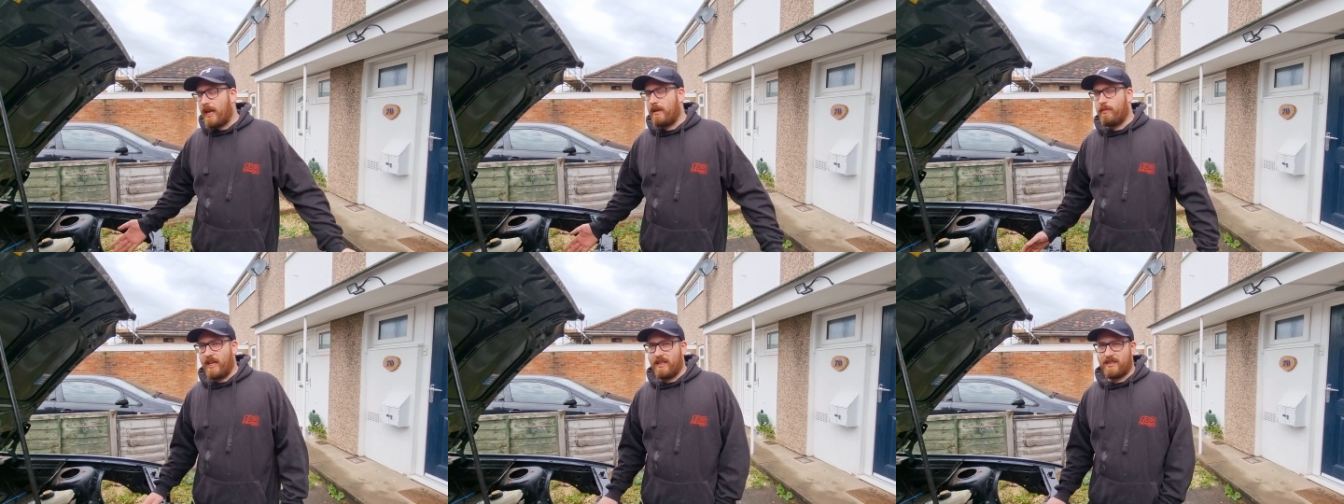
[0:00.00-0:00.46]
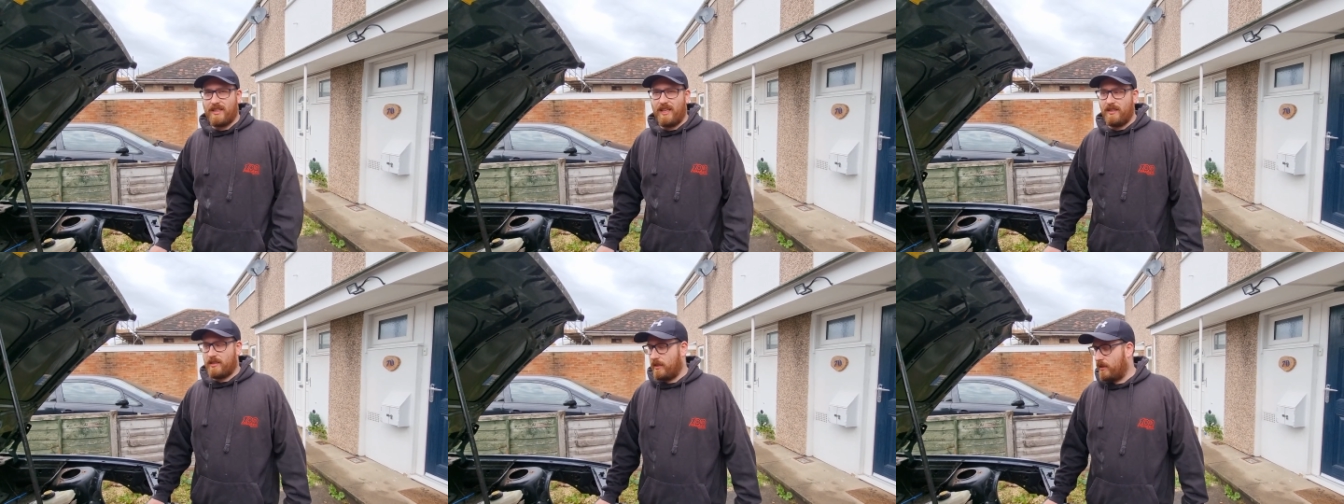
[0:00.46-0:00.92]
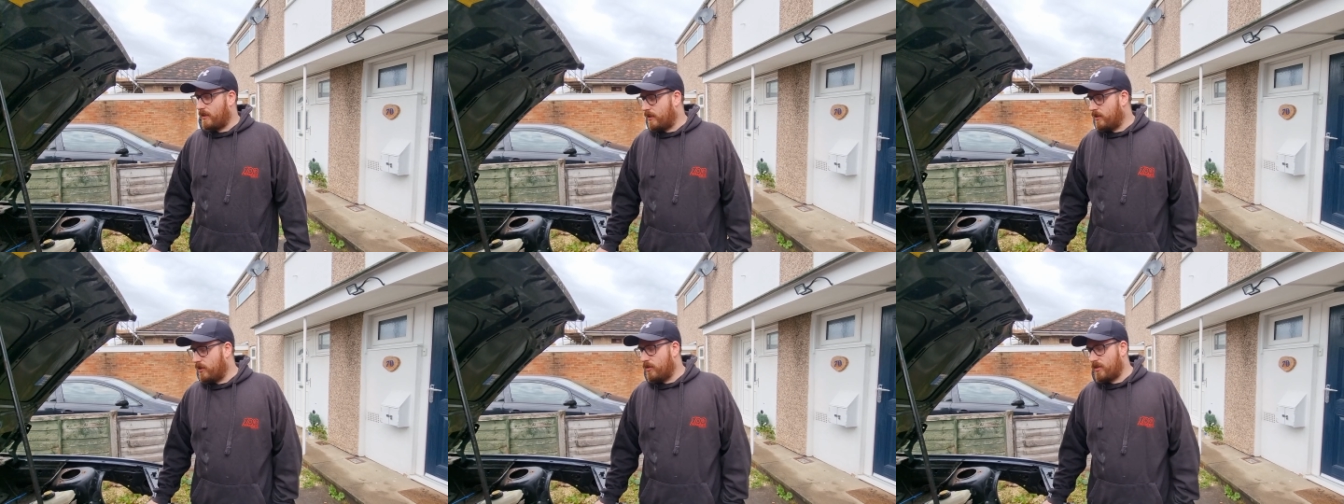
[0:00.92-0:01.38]
ABS kits that you
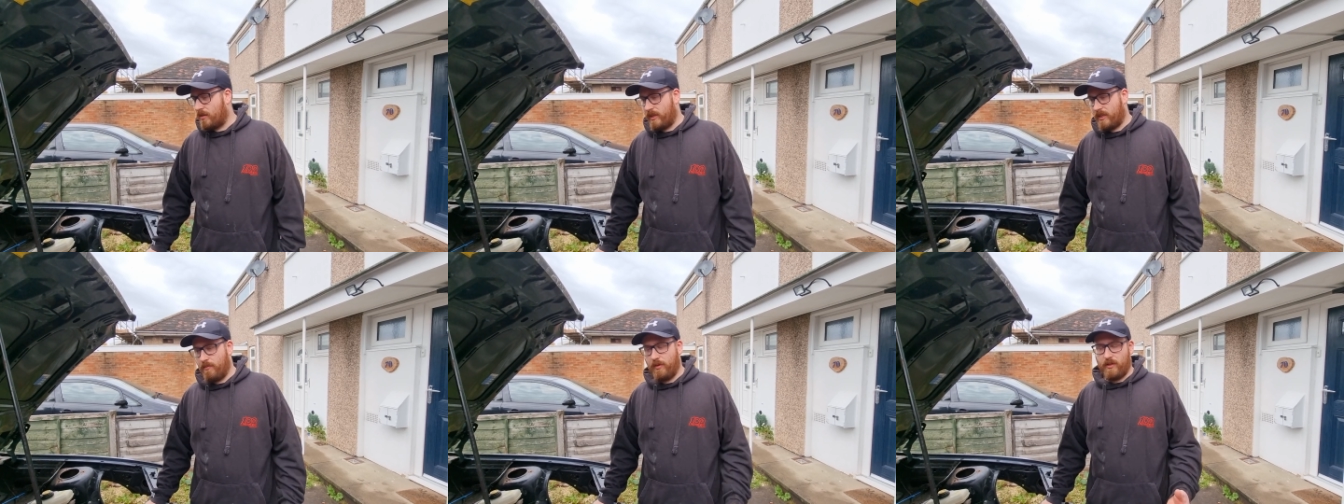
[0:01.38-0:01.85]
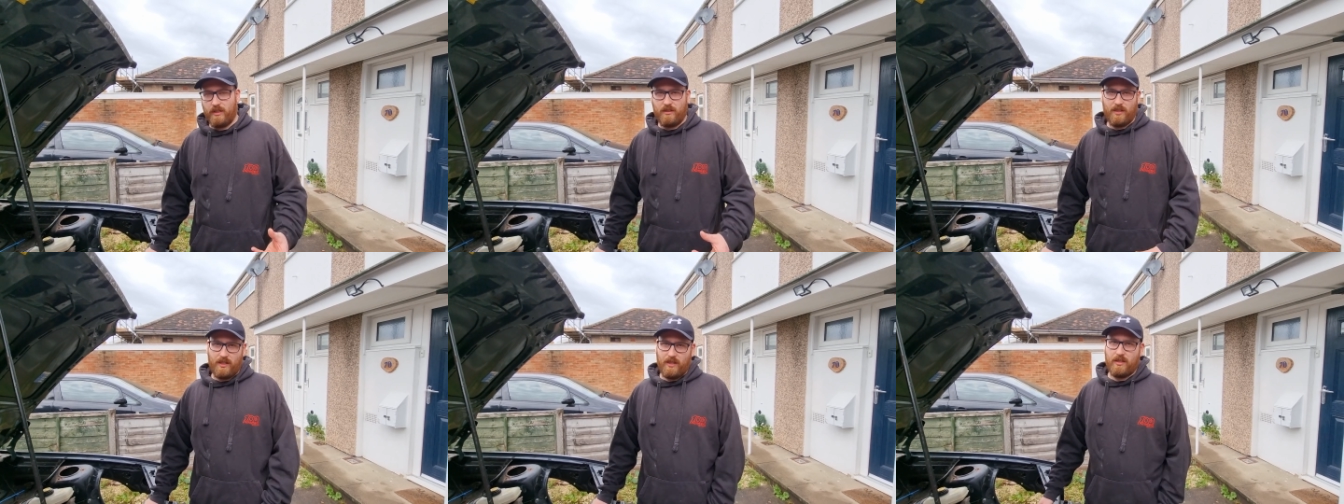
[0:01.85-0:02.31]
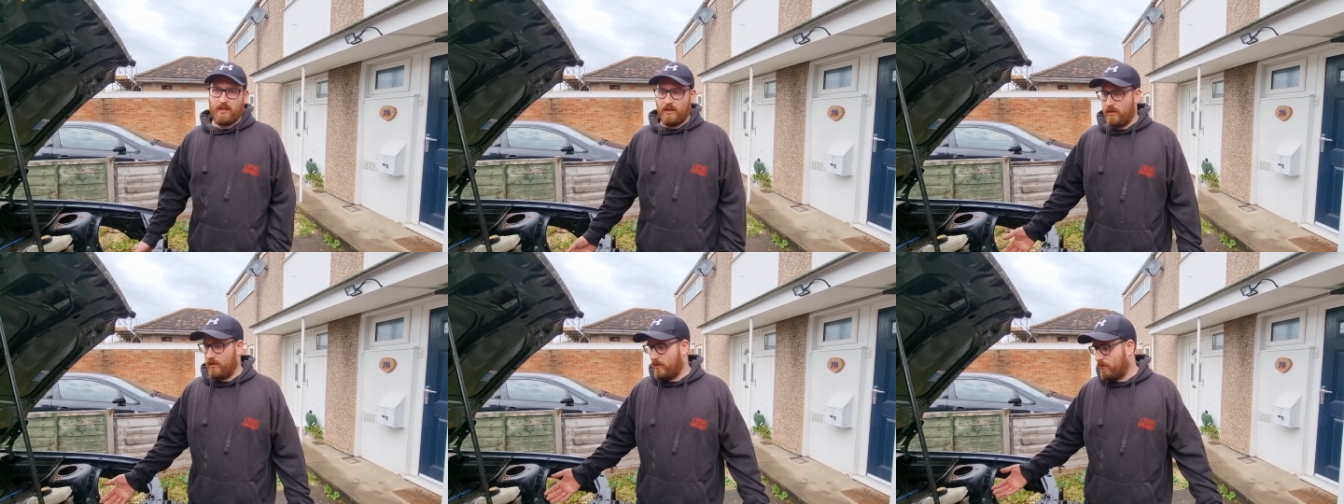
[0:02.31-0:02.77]
can use that we can plug into the
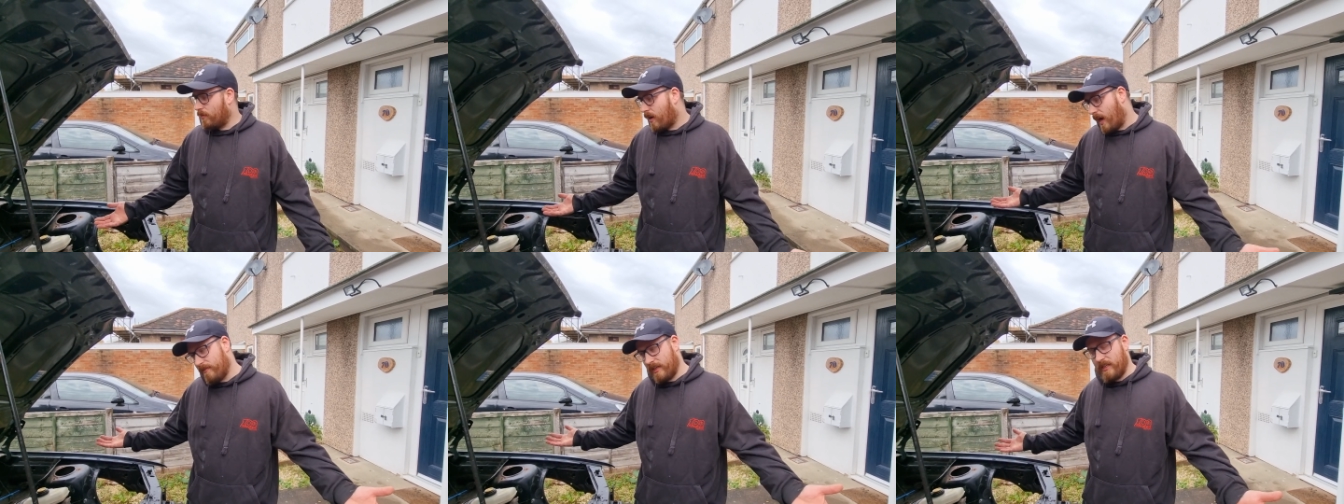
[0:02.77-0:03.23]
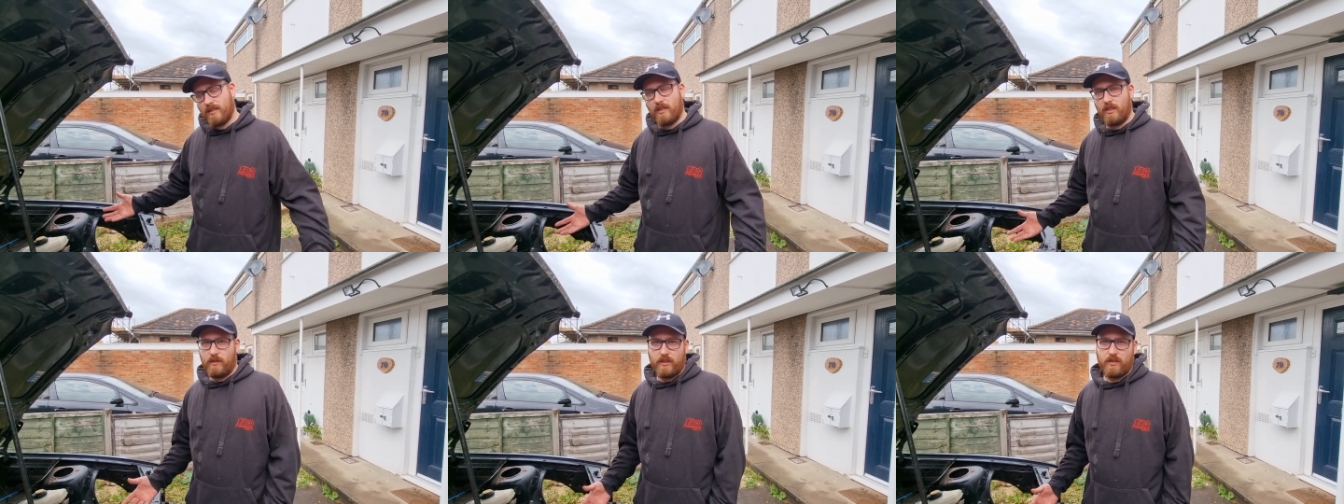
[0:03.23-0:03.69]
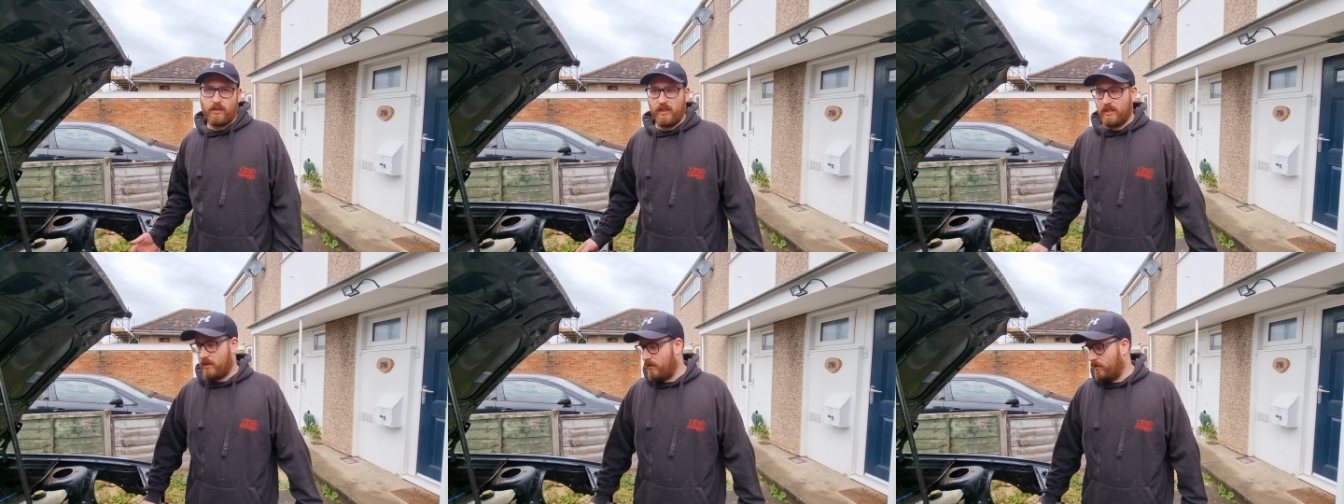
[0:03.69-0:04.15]
ECU, whatever ECU I
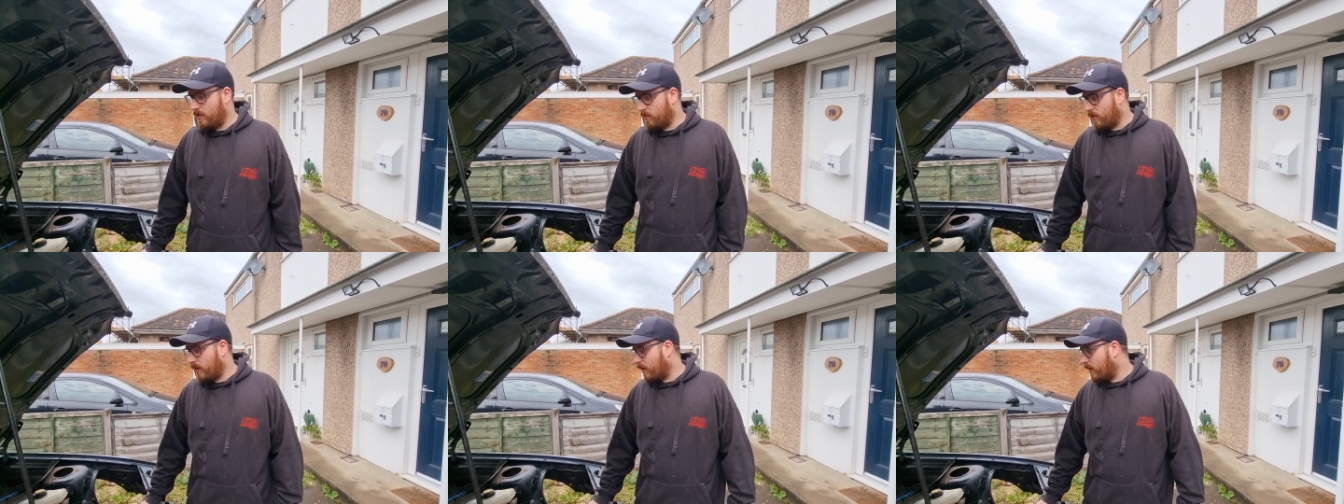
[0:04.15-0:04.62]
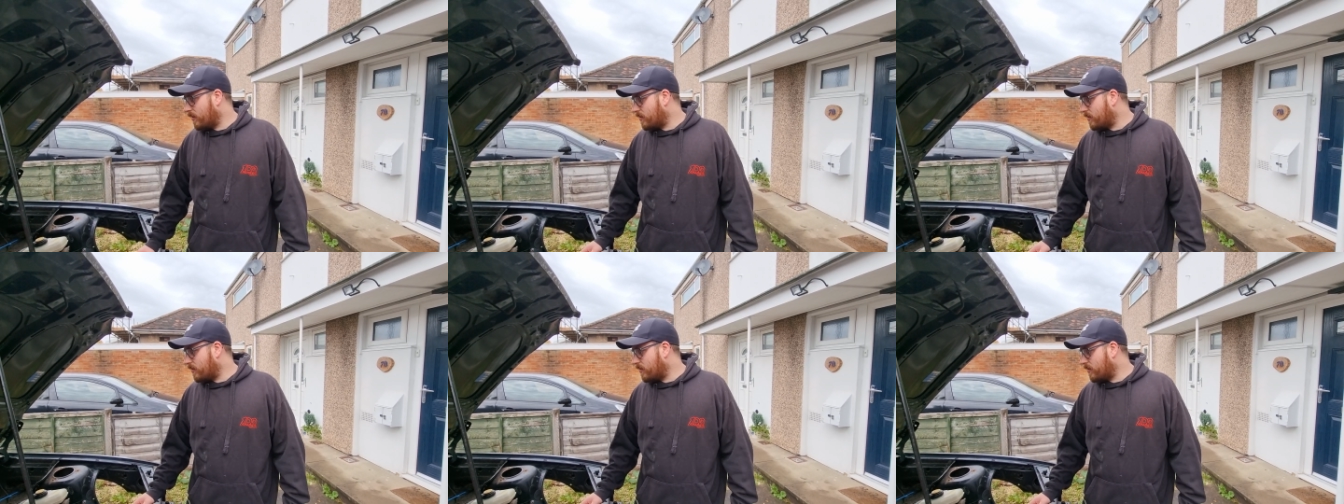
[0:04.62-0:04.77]
decide to use and whatnot.